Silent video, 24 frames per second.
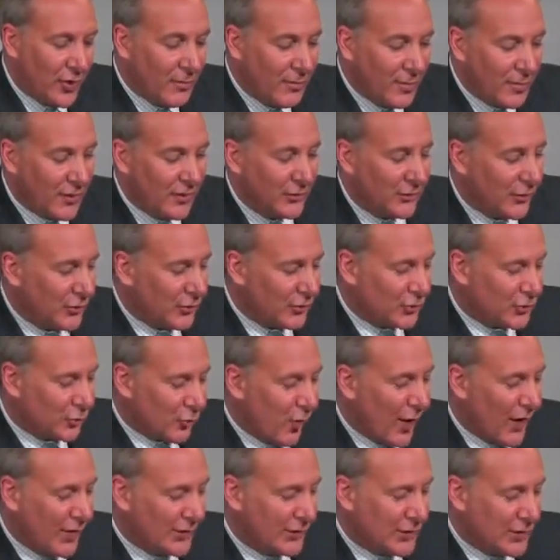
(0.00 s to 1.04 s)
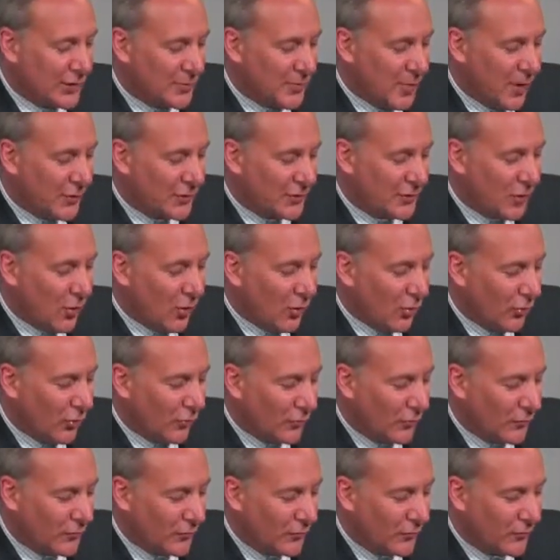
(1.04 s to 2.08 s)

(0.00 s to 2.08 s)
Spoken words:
Because it's twice as much gold.